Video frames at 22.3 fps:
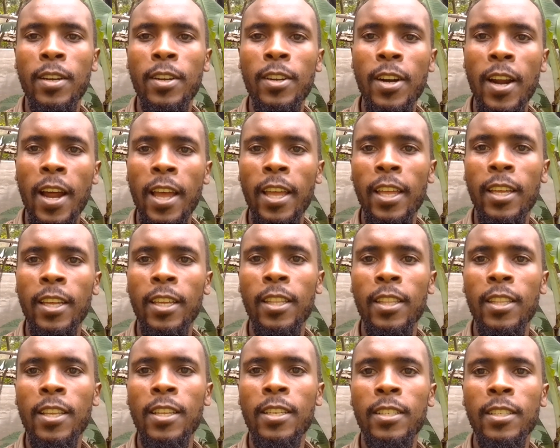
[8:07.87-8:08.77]

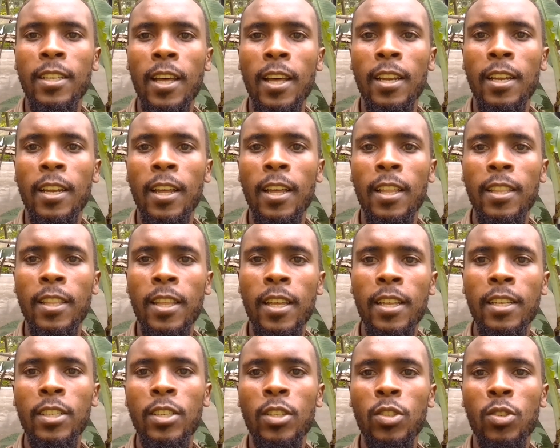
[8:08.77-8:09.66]
drying in the sun and
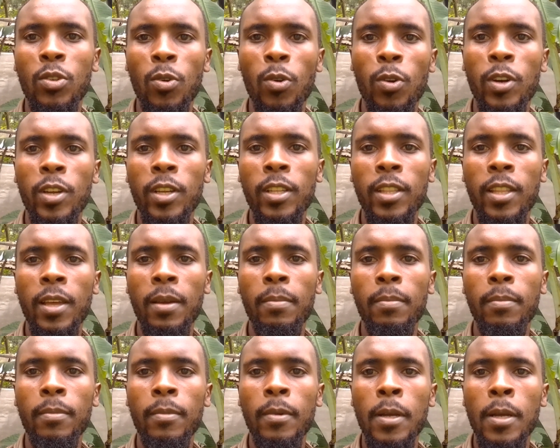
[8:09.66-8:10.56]
then storing
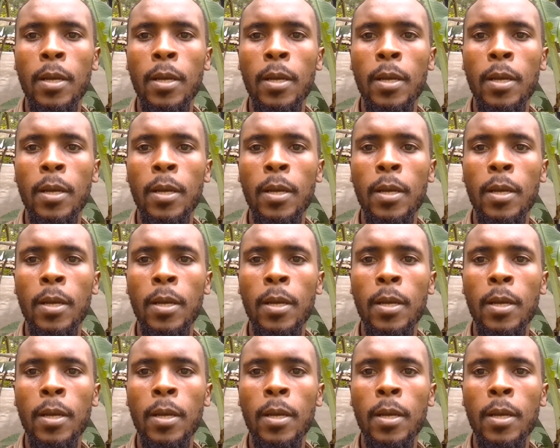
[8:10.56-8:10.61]
them,